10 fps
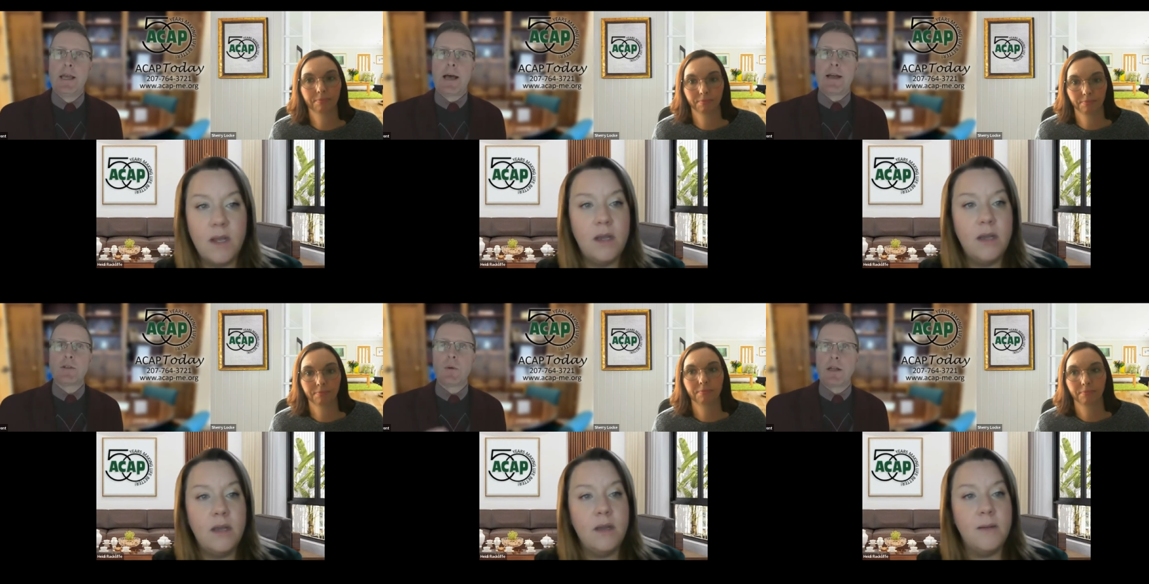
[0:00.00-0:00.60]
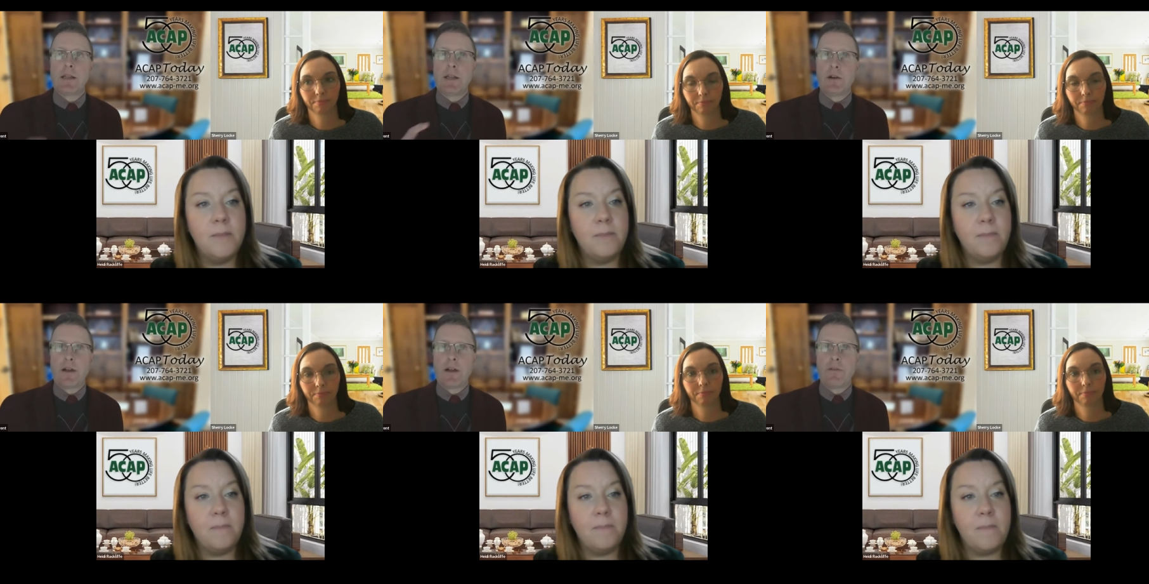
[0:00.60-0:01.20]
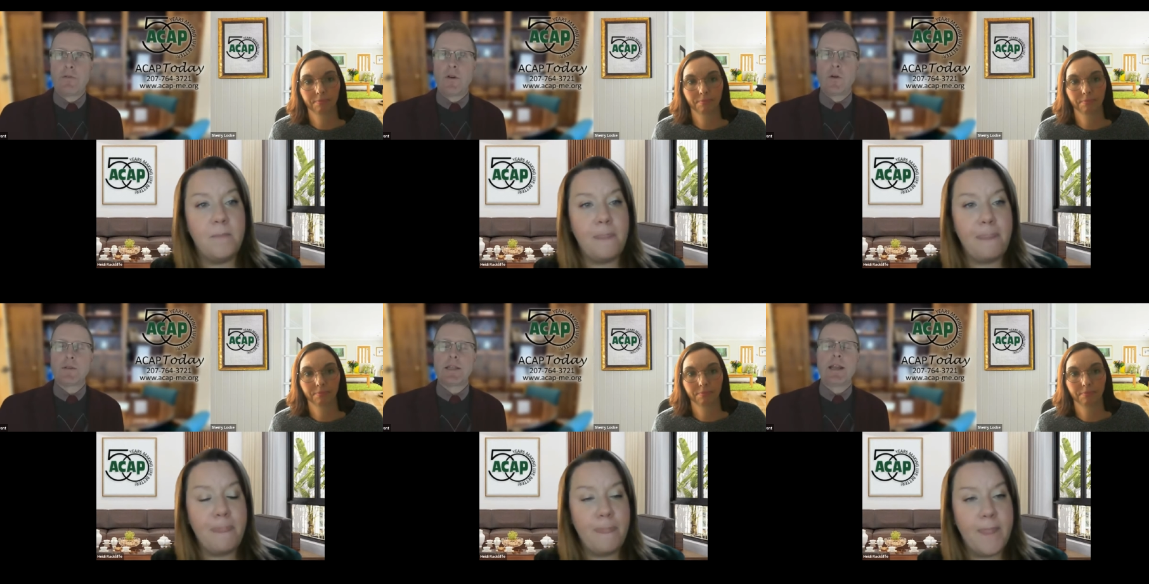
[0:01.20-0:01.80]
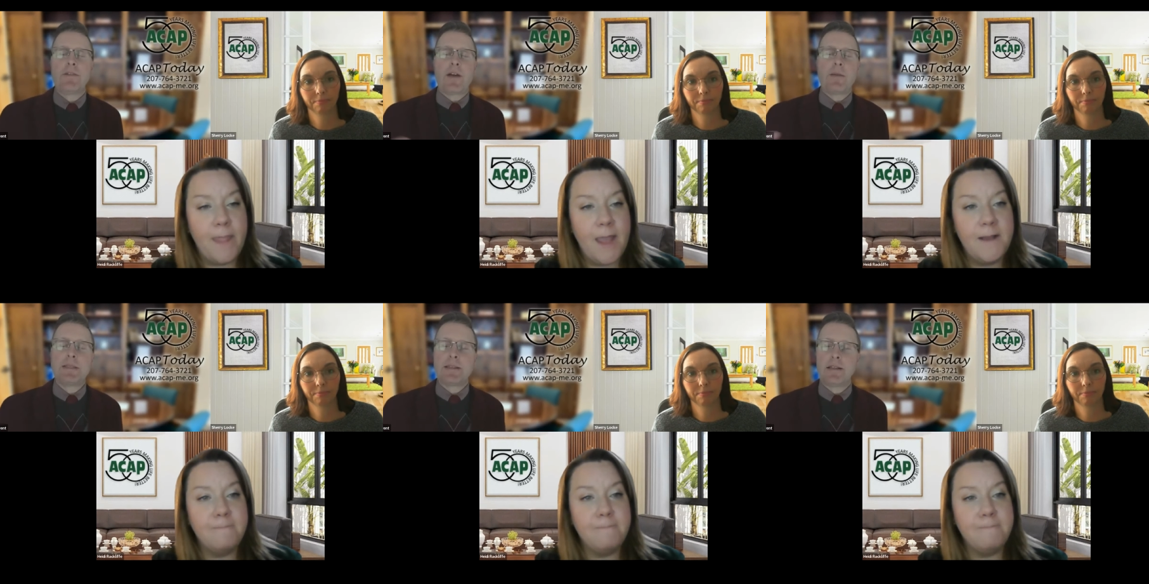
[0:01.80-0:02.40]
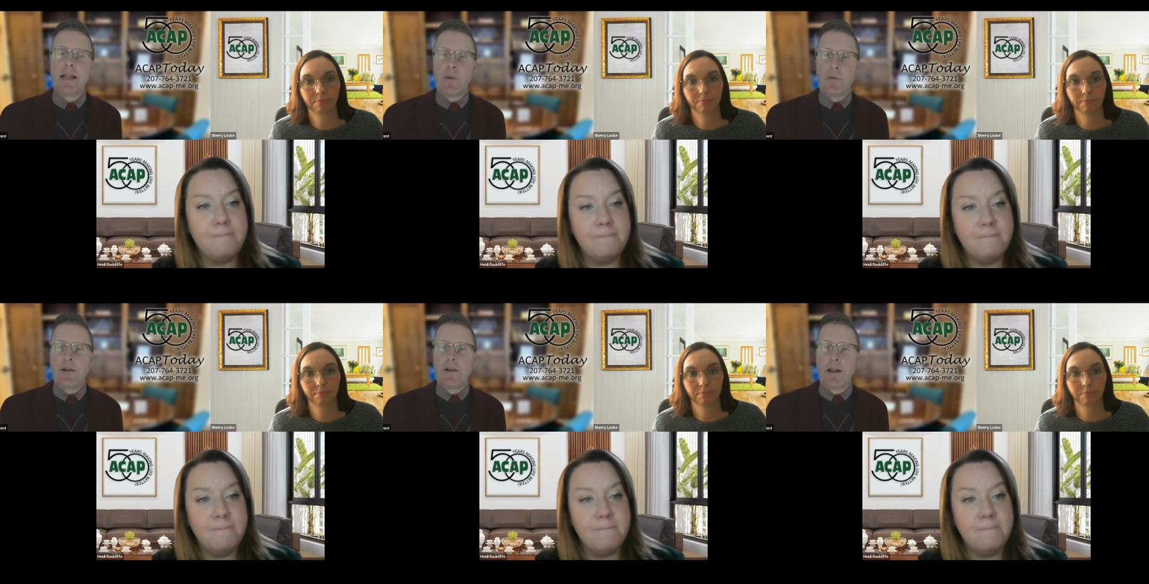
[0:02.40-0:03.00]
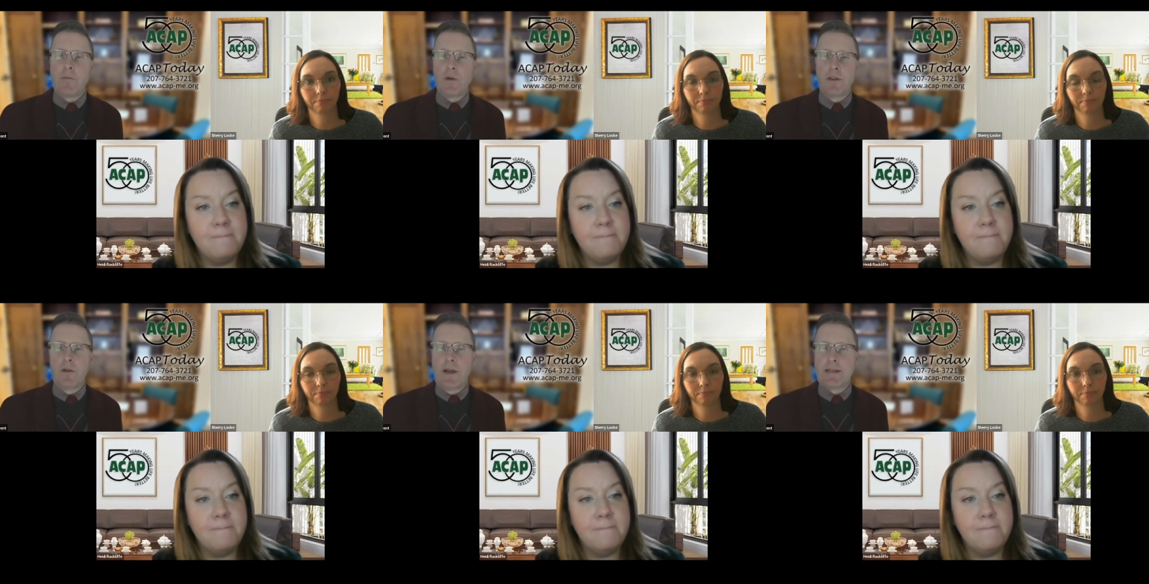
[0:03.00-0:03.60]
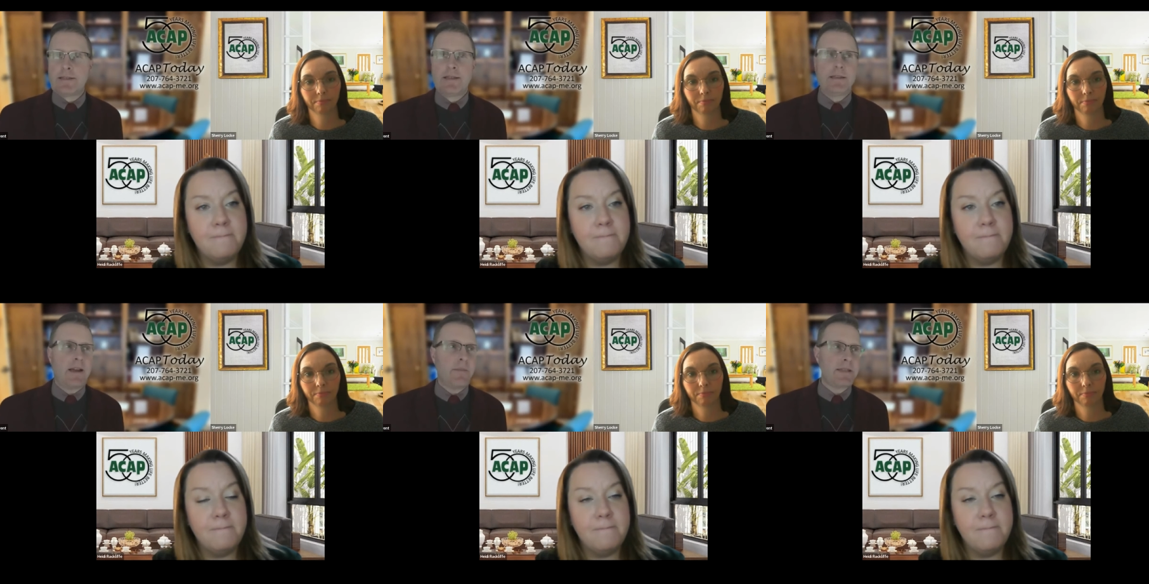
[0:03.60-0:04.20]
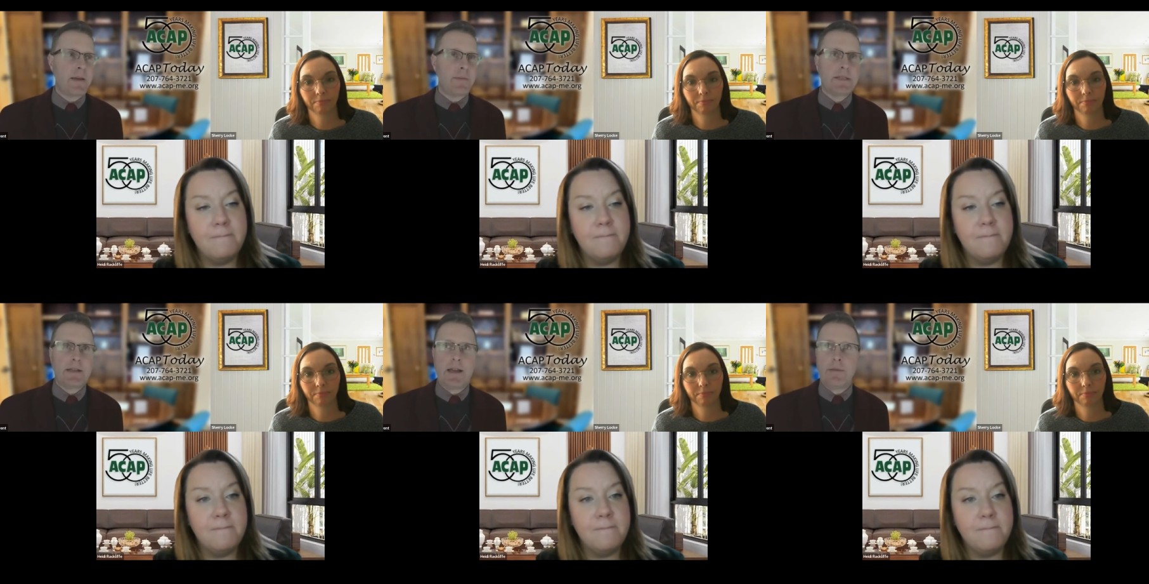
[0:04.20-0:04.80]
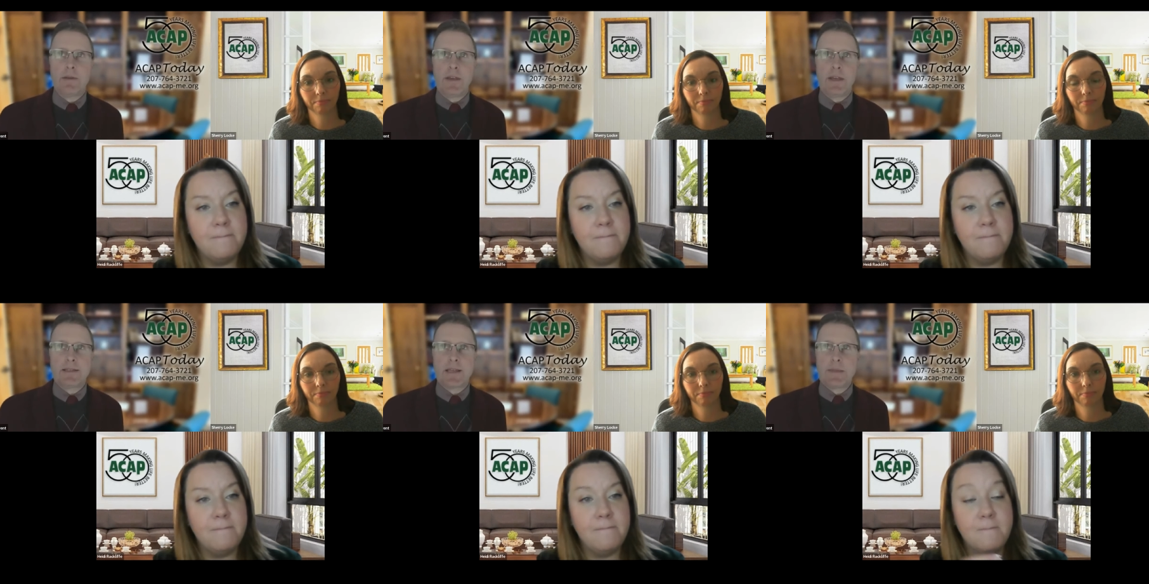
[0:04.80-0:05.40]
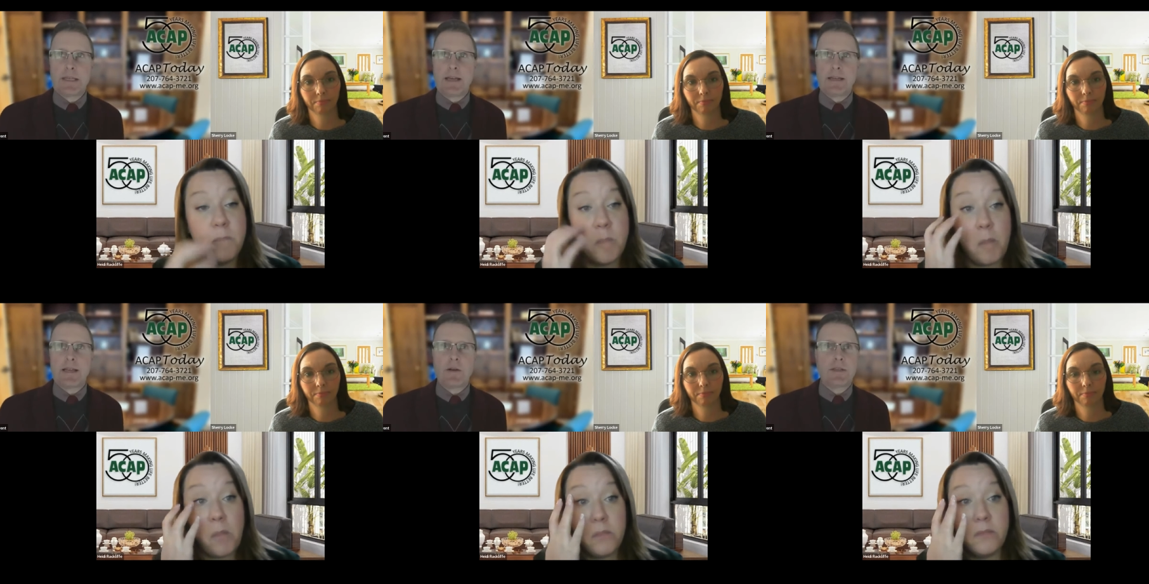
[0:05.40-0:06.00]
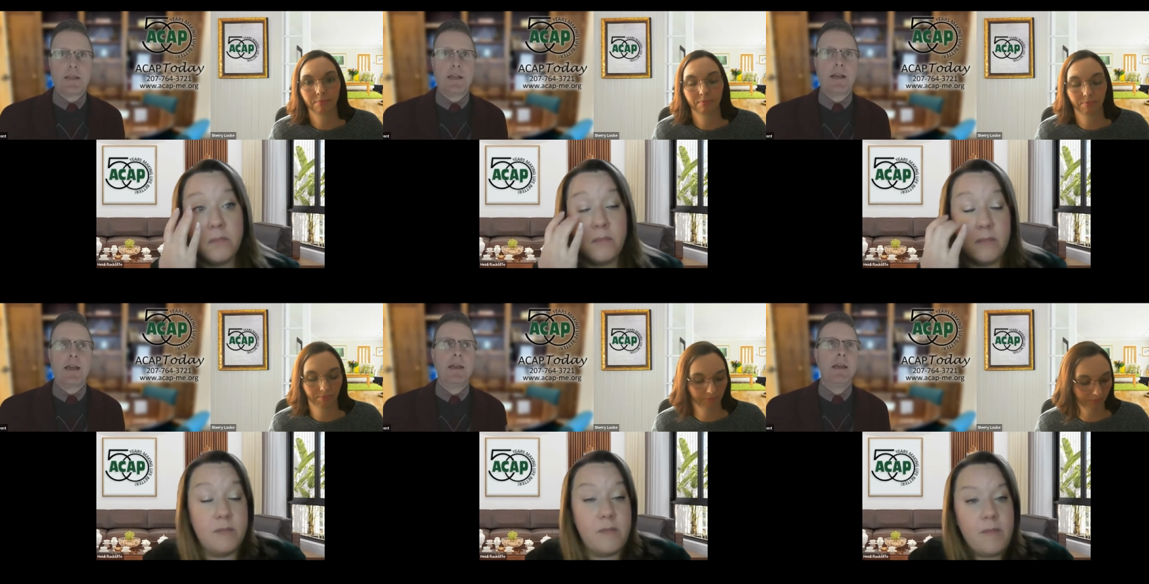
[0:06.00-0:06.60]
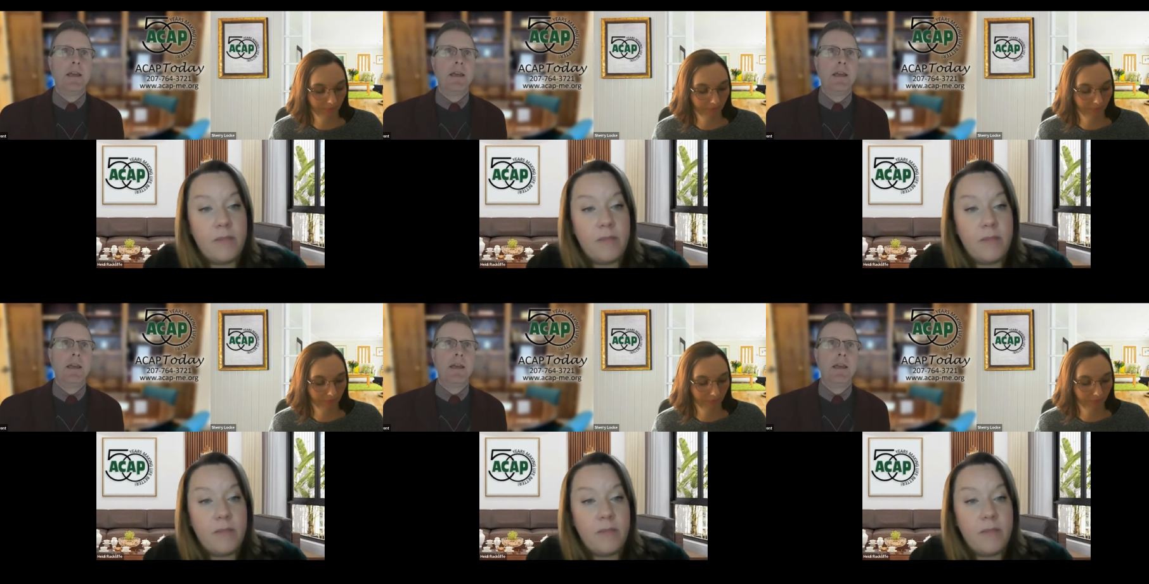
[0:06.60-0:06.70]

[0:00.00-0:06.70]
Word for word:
Speaker 1: I just want to clarify for folks that if I'm still out there and I'm really reticent and I'm a subsid I'm living in subsidized housing and I